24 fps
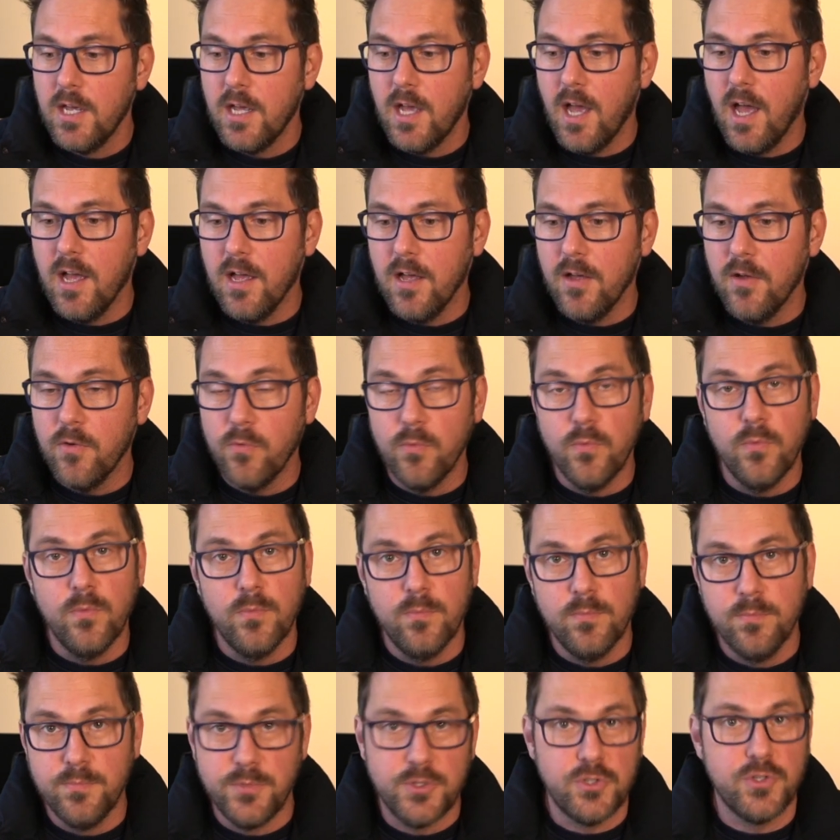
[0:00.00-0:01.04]
I'm
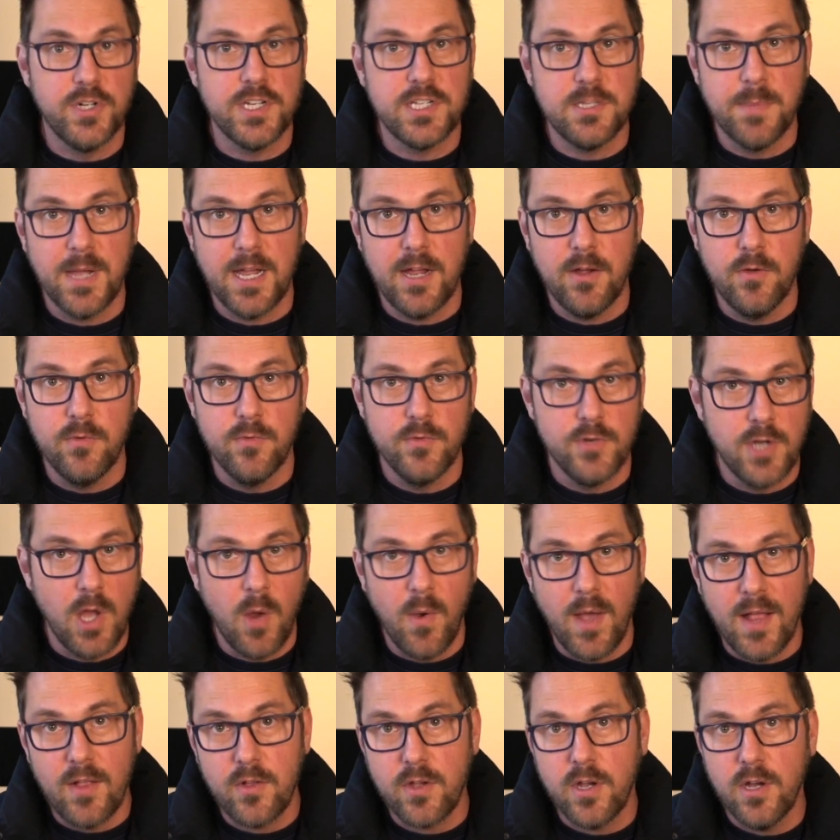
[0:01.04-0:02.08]
strict about no
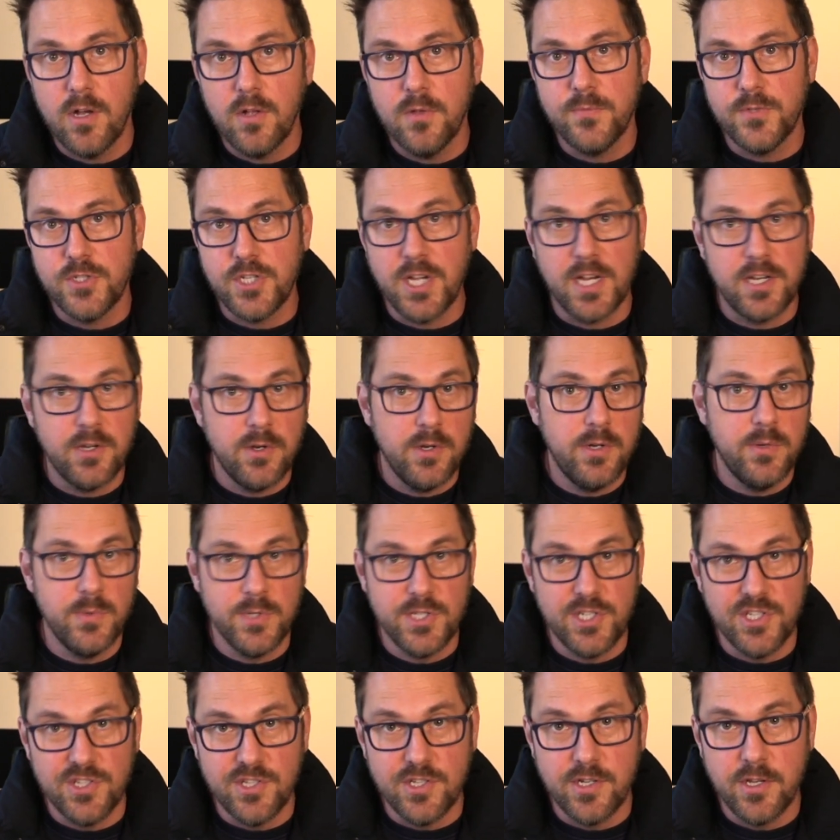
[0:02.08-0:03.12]
alcohol for January,
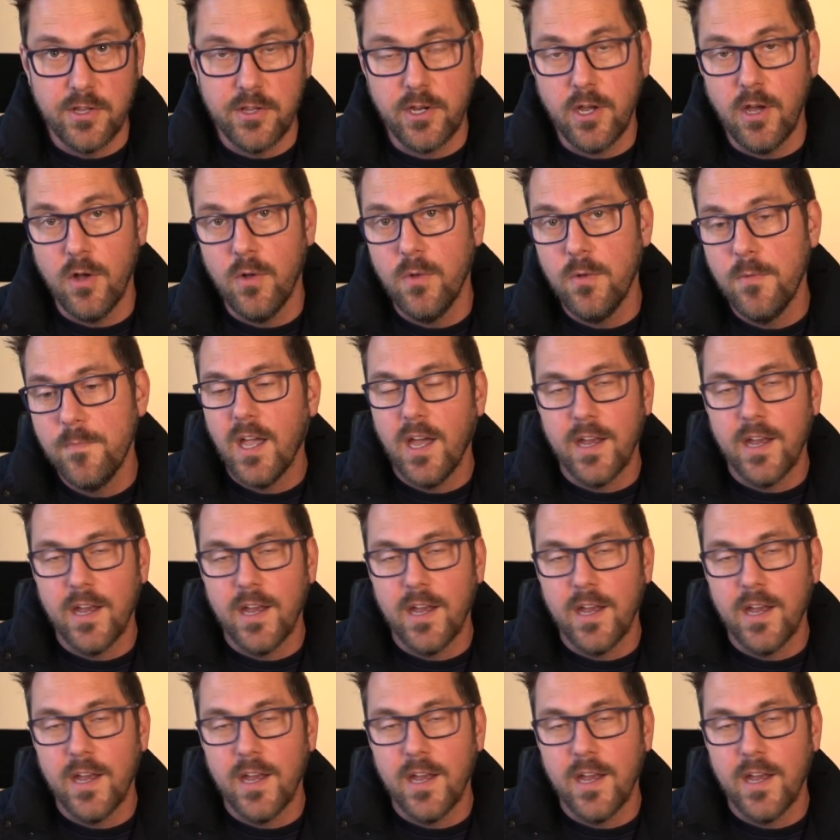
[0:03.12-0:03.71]
which is another goal,